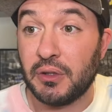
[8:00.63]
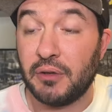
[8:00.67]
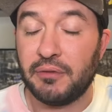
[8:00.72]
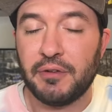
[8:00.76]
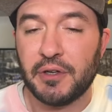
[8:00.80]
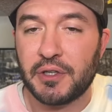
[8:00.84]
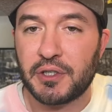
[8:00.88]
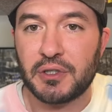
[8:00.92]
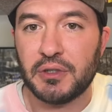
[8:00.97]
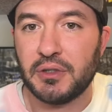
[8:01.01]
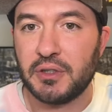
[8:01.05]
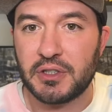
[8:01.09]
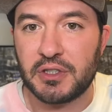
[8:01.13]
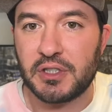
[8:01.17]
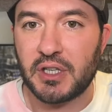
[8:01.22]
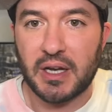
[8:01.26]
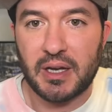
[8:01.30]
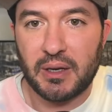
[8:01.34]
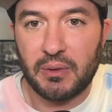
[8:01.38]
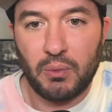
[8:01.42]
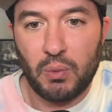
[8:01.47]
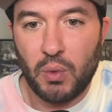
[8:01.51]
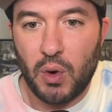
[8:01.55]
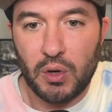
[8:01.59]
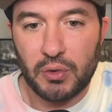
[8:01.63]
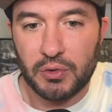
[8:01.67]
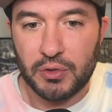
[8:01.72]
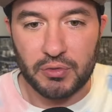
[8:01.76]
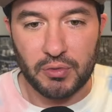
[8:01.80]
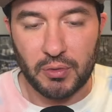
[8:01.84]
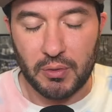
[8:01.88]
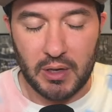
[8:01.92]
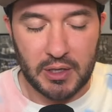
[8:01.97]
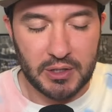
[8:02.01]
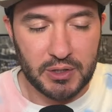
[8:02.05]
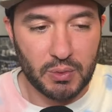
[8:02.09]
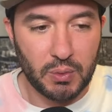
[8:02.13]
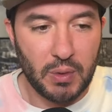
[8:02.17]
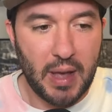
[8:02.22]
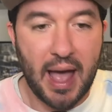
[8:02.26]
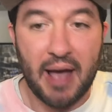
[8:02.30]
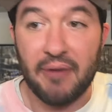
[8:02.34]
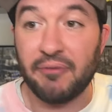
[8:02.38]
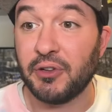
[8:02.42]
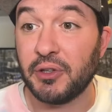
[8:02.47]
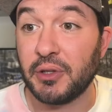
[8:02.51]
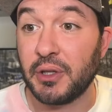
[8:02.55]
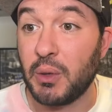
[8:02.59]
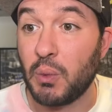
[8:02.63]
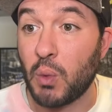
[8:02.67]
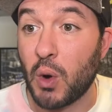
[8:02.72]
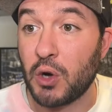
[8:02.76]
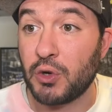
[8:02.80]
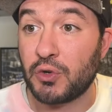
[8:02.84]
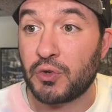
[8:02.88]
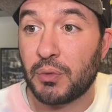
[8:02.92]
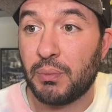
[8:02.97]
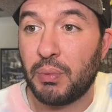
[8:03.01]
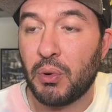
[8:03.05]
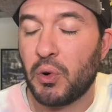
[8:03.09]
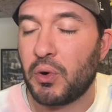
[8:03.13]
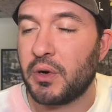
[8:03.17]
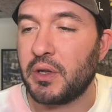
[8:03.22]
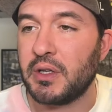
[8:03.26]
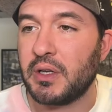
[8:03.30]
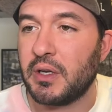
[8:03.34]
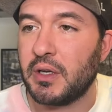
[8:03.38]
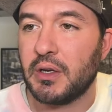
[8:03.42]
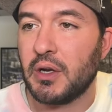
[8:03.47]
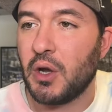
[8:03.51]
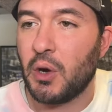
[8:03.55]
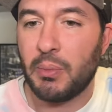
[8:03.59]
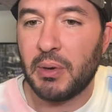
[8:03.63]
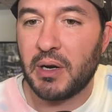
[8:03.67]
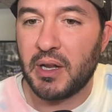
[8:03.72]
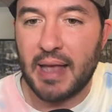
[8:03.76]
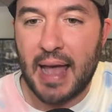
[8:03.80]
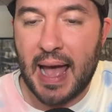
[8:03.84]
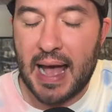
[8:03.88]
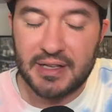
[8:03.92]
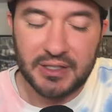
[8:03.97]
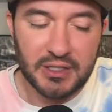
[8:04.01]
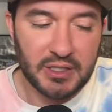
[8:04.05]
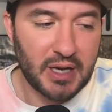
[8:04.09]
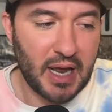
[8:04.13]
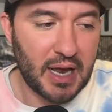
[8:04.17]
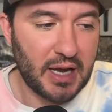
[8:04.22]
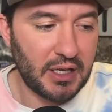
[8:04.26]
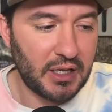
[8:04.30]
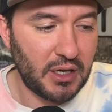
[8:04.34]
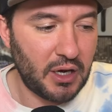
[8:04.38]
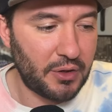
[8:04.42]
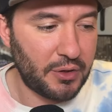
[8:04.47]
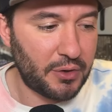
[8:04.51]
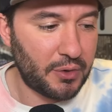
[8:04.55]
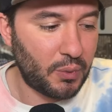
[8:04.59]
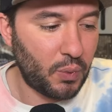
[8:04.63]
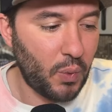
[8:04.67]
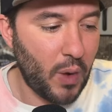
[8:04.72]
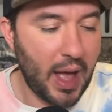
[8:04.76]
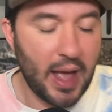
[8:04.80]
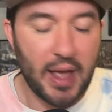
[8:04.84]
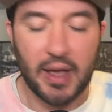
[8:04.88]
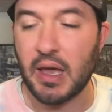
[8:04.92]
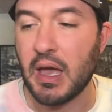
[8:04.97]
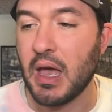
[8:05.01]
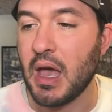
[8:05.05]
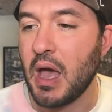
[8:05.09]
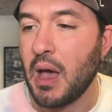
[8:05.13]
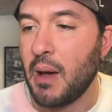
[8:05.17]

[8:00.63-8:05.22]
It's like Woj, it's heavily Woj reported, and nobody has it any other way.